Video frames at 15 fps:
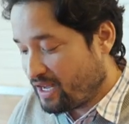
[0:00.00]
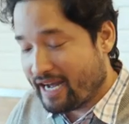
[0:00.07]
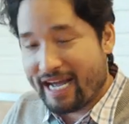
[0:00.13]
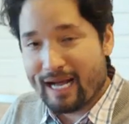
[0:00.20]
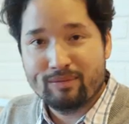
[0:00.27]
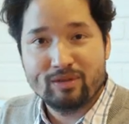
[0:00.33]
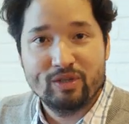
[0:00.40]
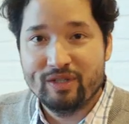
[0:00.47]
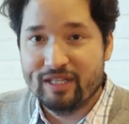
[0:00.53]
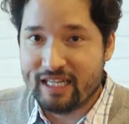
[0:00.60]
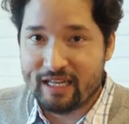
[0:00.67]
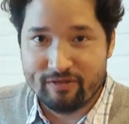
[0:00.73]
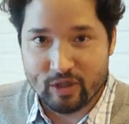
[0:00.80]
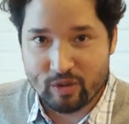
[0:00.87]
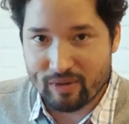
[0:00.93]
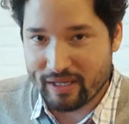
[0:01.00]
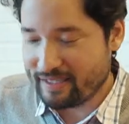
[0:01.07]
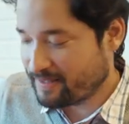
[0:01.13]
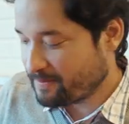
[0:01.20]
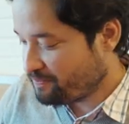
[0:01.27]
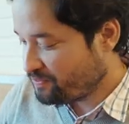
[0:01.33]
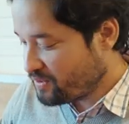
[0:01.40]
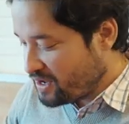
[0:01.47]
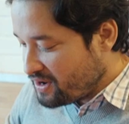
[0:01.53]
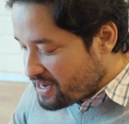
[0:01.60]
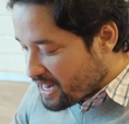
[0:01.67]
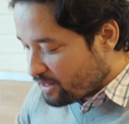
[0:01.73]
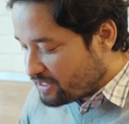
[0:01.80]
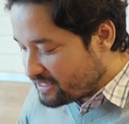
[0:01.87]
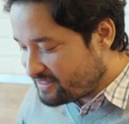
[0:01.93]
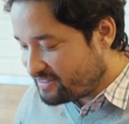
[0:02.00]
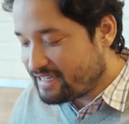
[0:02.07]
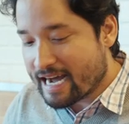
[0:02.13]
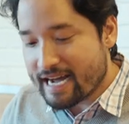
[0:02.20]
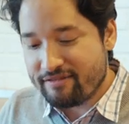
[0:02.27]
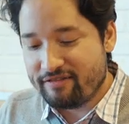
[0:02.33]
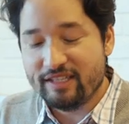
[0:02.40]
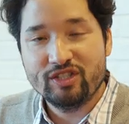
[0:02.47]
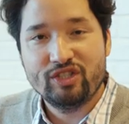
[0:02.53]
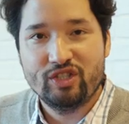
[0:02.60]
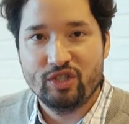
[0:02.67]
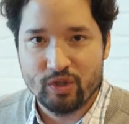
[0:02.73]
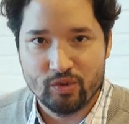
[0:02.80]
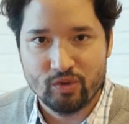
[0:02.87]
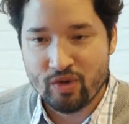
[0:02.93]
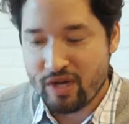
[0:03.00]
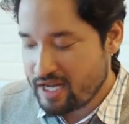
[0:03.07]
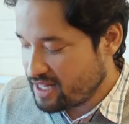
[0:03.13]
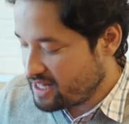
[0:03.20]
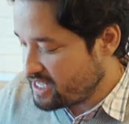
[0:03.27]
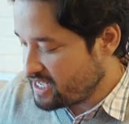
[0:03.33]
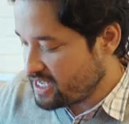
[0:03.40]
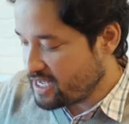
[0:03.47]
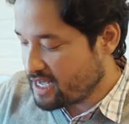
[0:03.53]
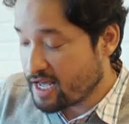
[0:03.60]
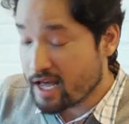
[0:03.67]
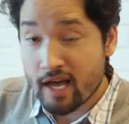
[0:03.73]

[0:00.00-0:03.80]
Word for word: I absolutely love this place. Now let's dive into the